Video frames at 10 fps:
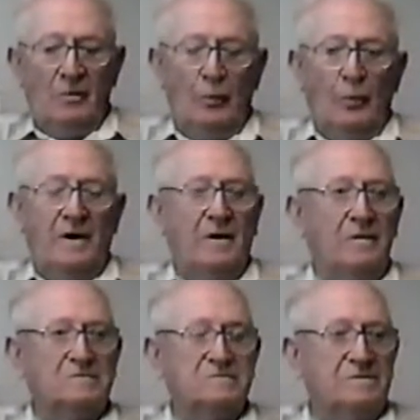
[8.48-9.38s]

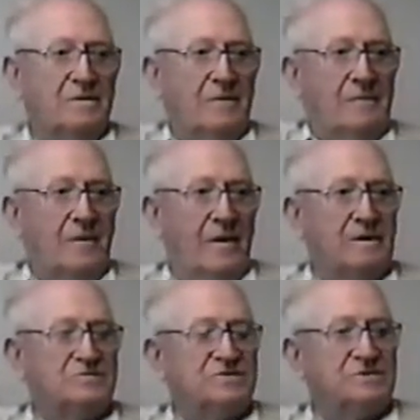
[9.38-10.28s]
Well, I
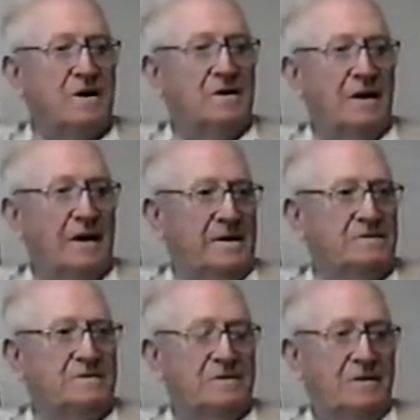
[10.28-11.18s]
was a young
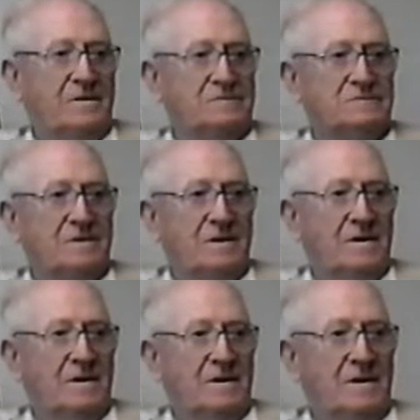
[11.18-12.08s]
lad
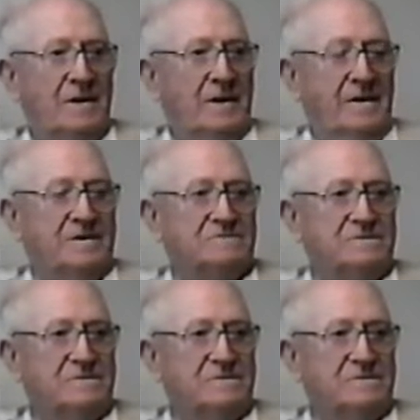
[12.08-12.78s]
and